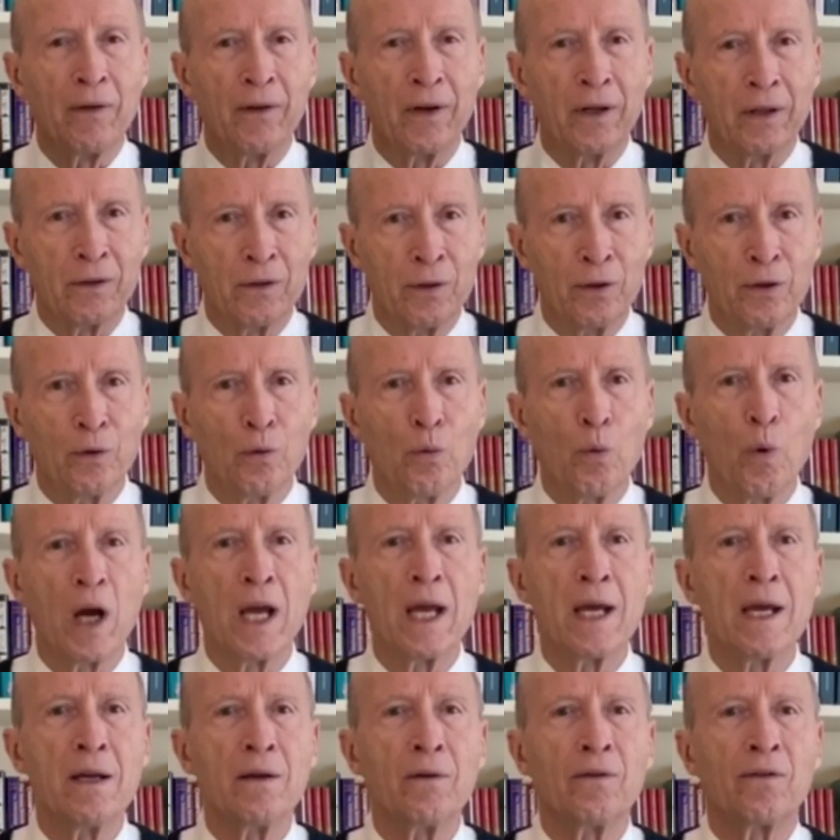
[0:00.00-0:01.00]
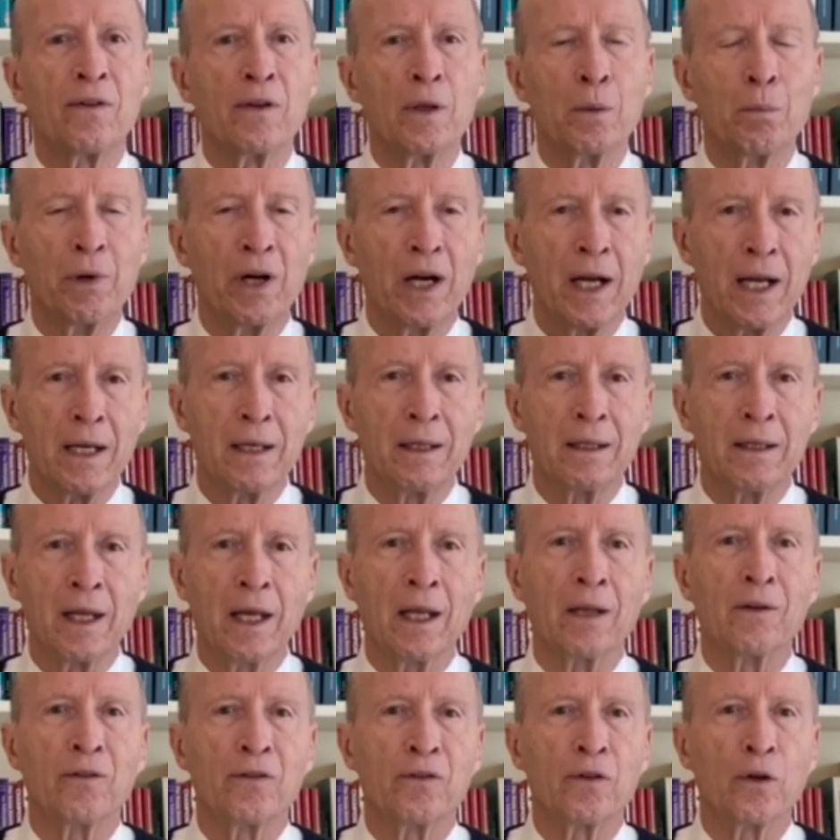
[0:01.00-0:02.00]
there are 2 ways the brain
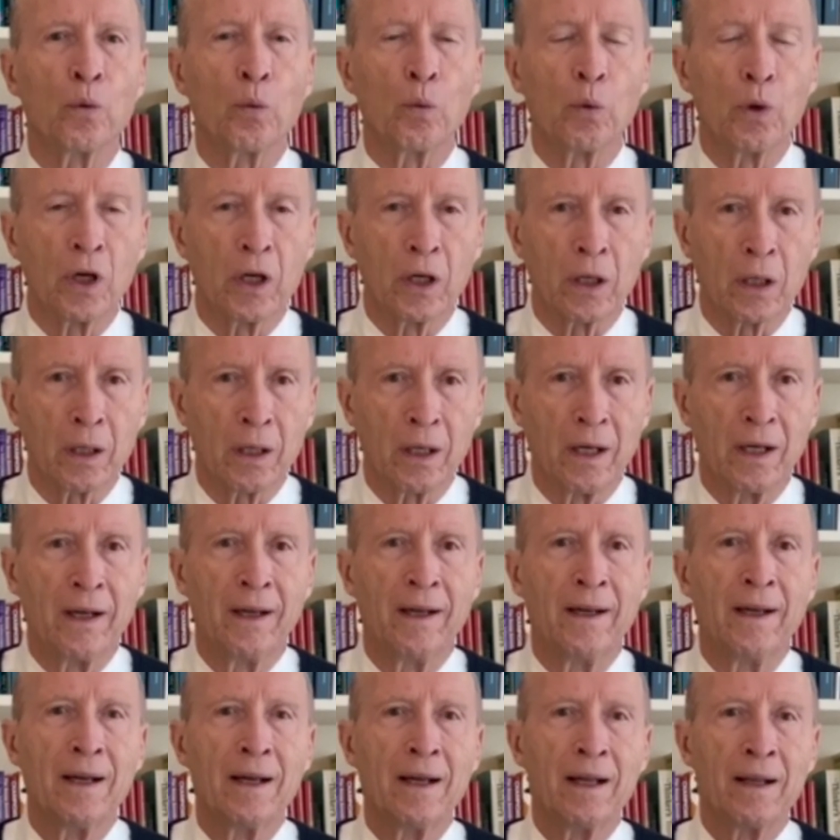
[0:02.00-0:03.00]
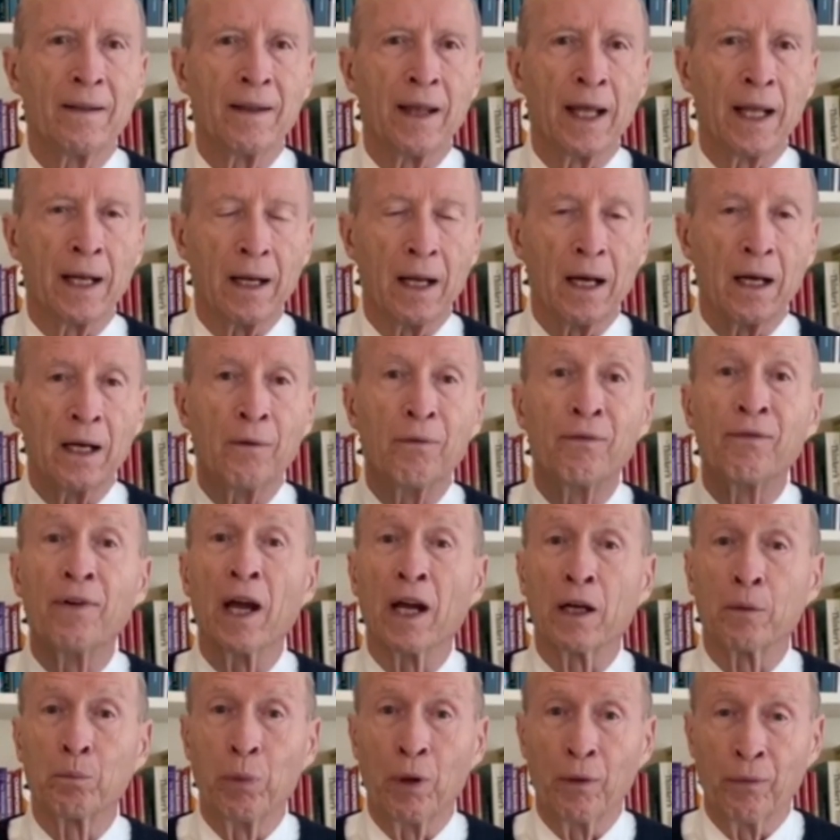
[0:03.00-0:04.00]
tends to work that
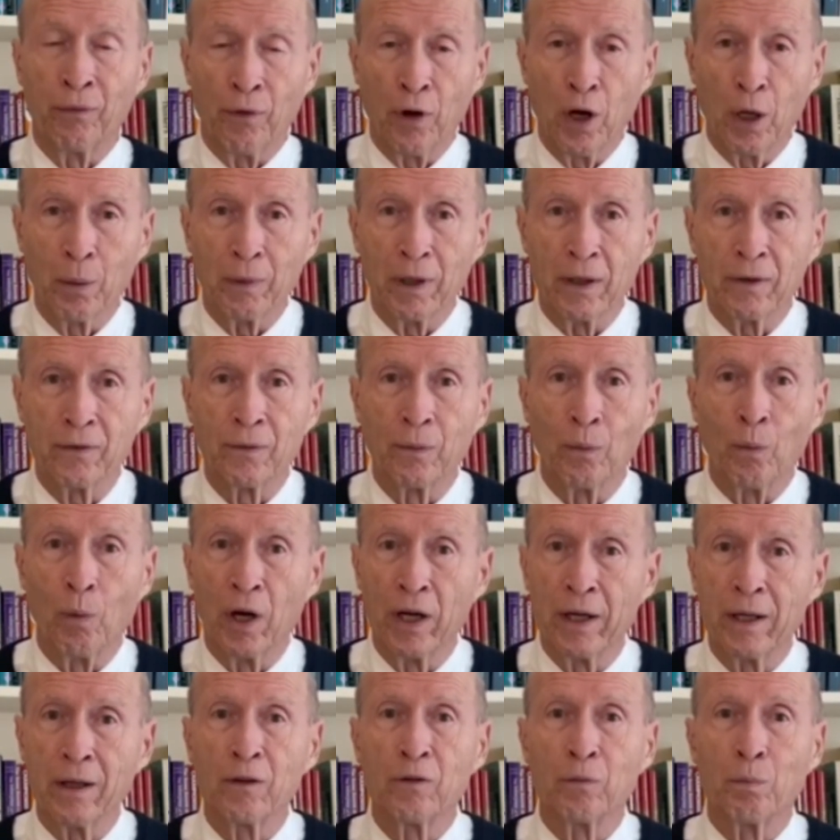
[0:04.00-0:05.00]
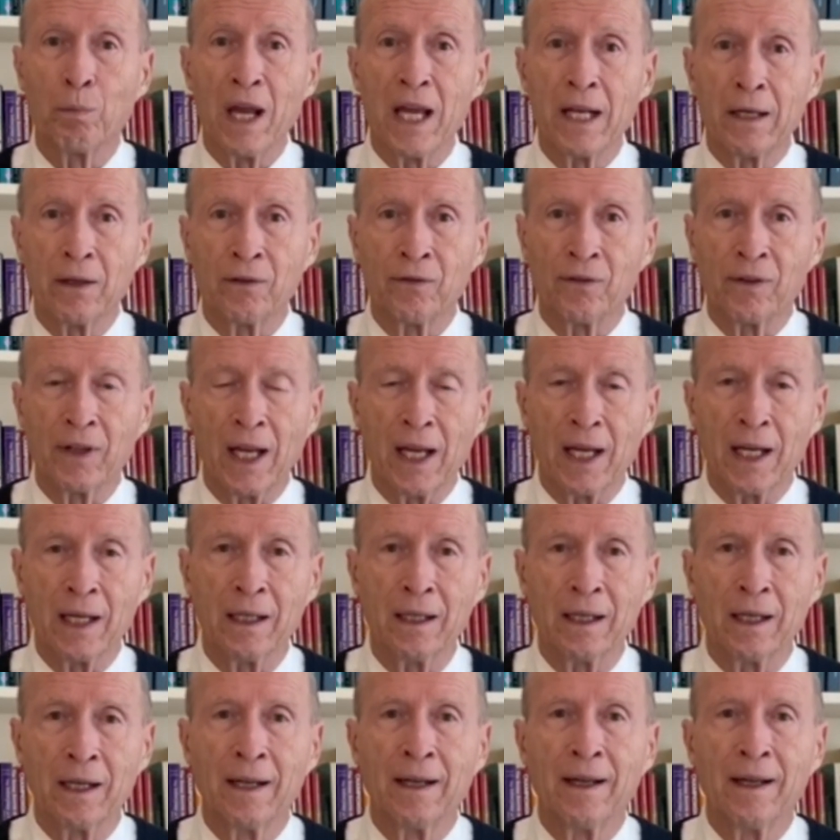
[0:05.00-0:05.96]
affect performance. One is beta state,